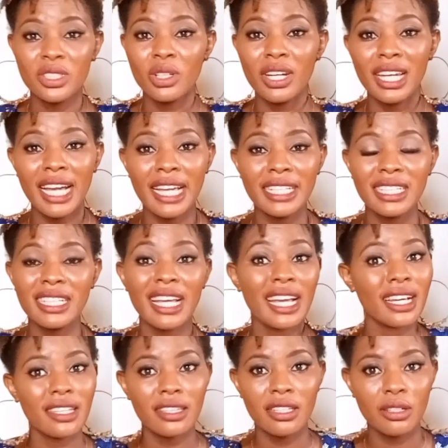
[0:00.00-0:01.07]
Your lining,
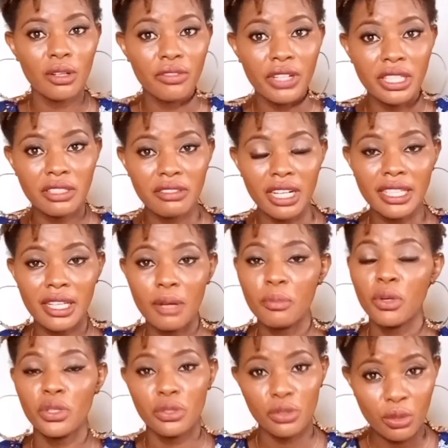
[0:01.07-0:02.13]
I can't think of any right now,
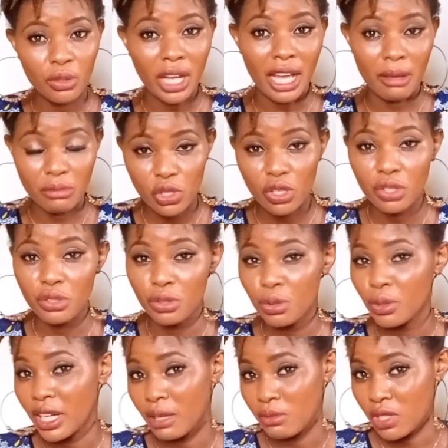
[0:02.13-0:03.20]
but you know, I'm sure you
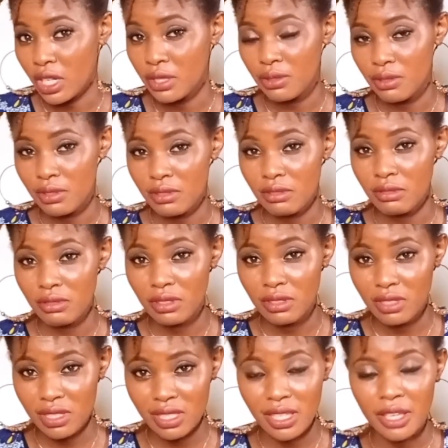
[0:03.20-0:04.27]
know what I'm trying to
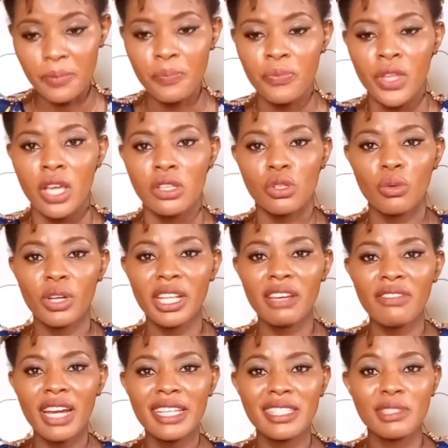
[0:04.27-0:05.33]
say. So
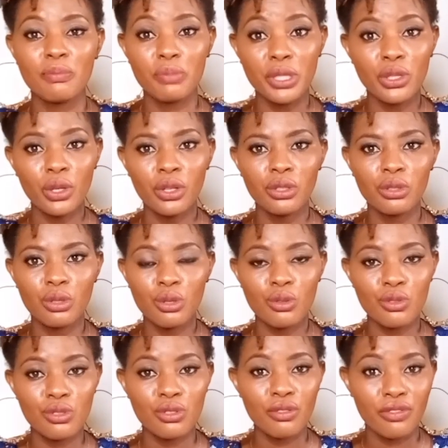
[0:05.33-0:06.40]
whatever is beyond
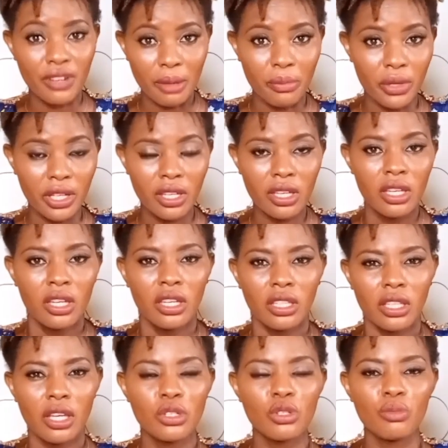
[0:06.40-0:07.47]
those fabric,
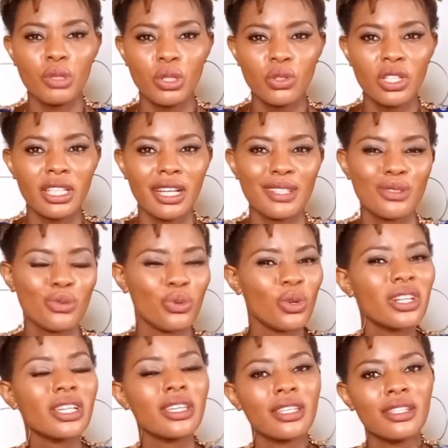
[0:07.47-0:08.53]
then you should be looking at
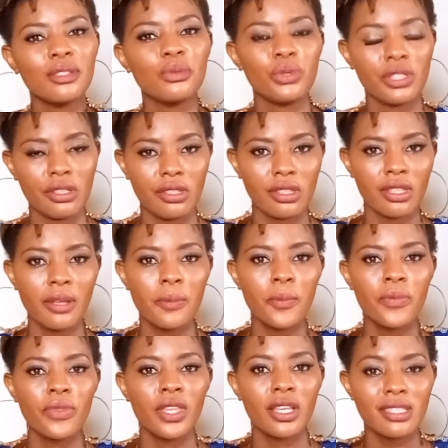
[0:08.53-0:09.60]
working with
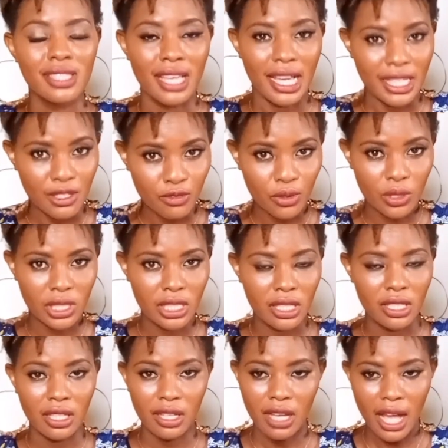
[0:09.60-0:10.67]
size
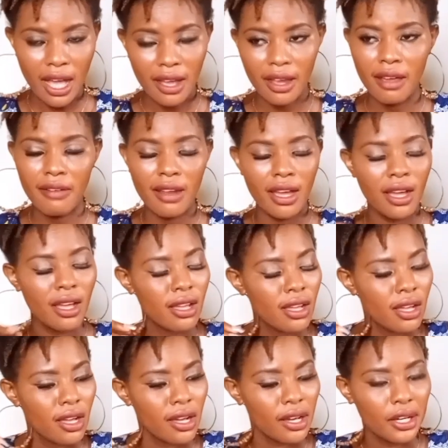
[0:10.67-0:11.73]
14, Ankara,
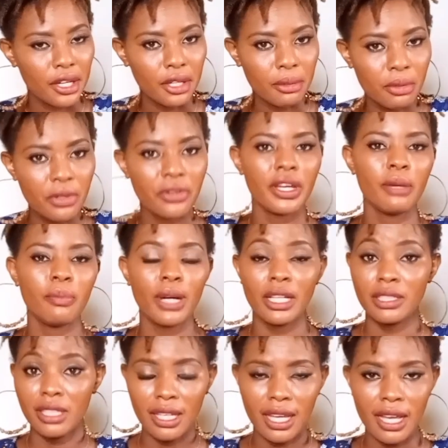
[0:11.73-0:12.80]
crepe
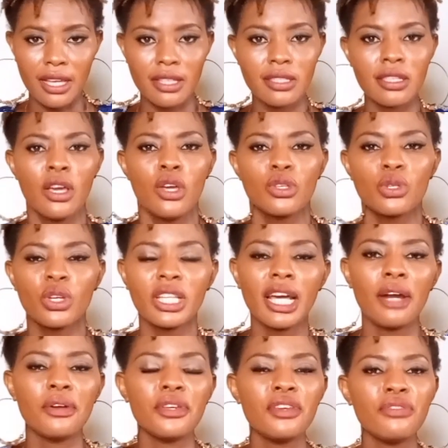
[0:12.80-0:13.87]
and the likes. So
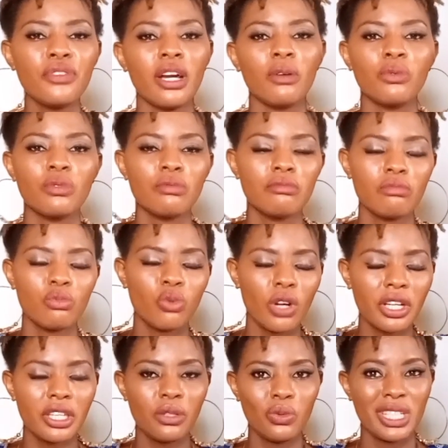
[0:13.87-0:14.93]
now if you are
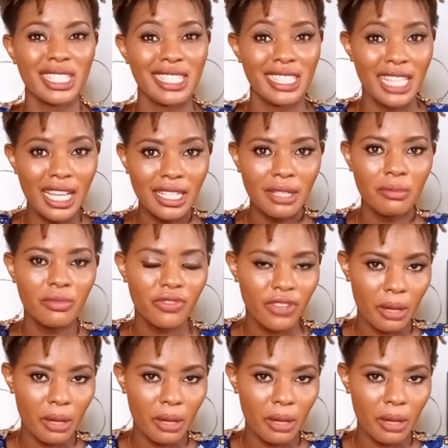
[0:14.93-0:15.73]
working with denim